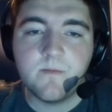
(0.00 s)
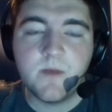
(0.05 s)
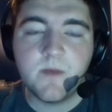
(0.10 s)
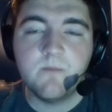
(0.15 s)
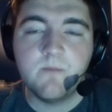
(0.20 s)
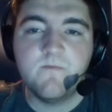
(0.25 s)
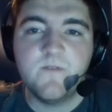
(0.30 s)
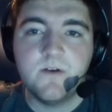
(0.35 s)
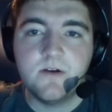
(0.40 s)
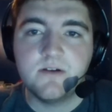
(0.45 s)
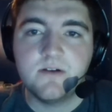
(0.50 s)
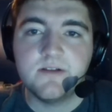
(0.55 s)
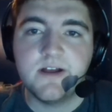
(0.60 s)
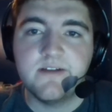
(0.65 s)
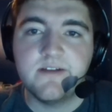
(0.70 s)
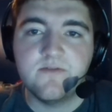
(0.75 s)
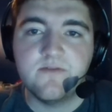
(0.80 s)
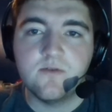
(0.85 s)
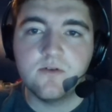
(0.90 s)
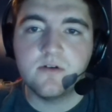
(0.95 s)
I'm very glad
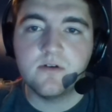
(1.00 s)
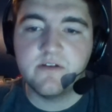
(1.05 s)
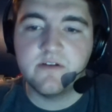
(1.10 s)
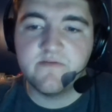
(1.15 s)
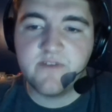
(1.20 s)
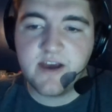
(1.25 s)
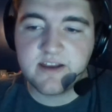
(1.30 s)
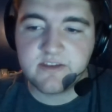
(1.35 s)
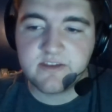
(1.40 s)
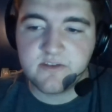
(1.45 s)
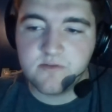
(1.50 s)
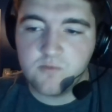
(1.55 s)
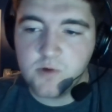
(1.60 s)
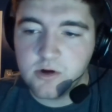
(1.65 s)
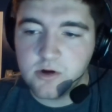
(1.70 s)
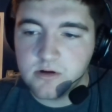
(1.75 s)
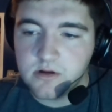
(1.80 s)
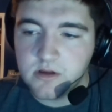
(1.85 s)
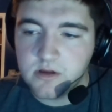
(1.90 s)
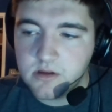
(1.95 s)
for. In fact,
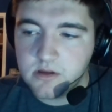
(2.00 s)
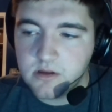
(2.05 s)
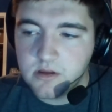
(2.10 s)
we're